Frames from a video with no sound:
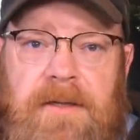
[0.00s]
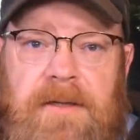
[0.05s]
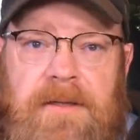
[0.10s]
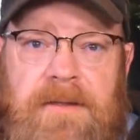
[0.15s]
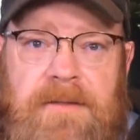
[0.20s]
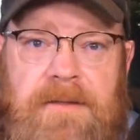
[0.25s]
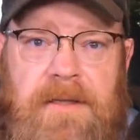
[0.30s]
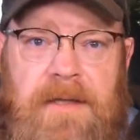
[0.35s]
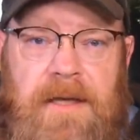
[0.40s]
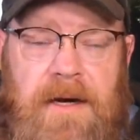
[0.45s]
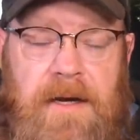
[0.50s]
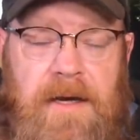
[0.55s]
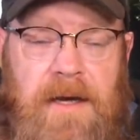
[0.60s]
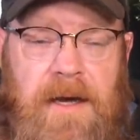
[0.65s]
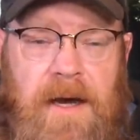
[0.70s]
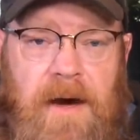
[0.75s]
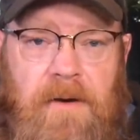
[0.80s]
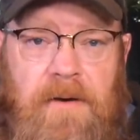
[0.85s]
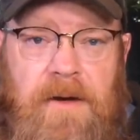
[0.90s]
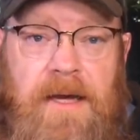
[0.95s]
So there you
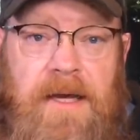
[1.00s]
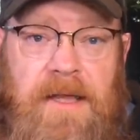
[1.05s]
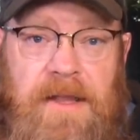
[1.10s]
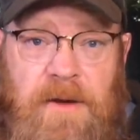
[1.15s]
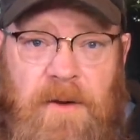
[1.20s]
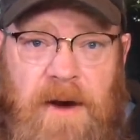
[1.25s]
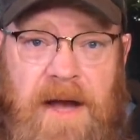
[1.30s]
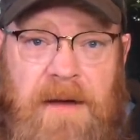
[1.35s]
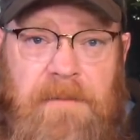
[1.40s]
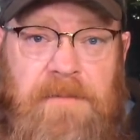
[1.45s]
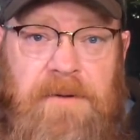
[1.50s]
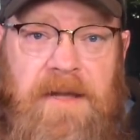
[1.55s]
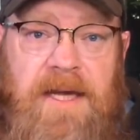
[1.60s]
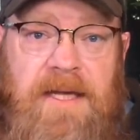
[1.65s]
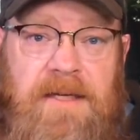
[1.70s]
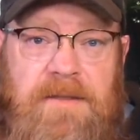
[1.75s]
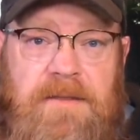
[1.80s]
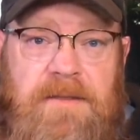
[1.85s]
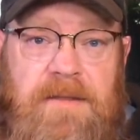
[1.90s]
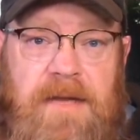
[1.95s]
go. In the right
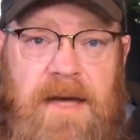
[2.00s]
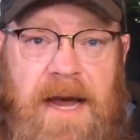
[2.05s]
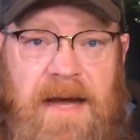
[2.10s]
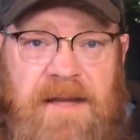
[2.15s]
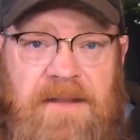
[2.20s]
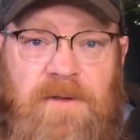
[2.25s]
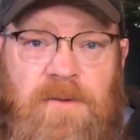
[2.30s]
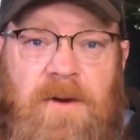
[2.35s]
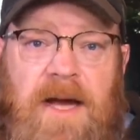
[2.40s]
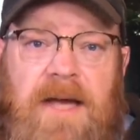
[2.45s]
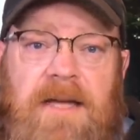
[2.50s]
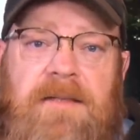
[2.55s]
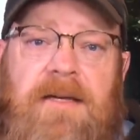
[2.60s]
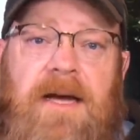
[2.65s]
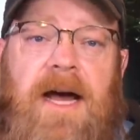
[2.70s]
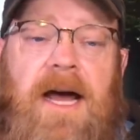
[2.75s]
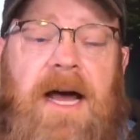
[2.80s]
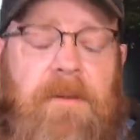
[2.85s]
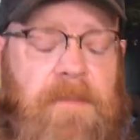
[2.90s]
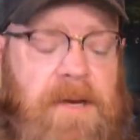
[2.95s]
place, at the right
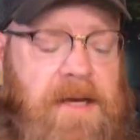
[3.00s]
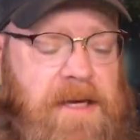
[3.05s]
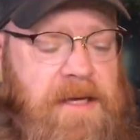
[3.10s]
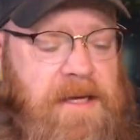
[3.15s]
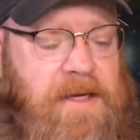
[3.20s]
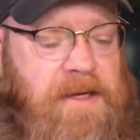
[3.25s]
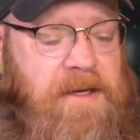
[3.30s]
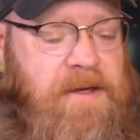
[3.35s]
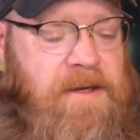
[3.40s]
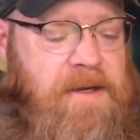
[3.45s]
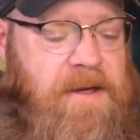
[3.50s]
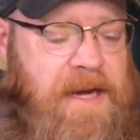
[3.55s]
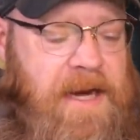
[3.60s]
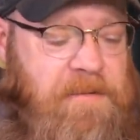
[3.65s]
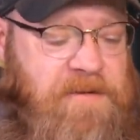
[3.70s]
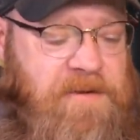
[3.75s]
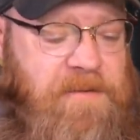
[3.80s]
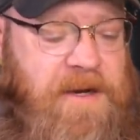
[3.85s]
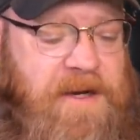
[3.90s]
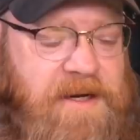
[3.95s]
time,
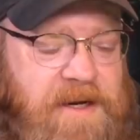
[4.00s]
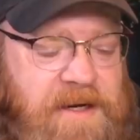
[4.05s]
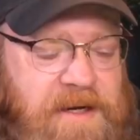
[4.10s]
able to make a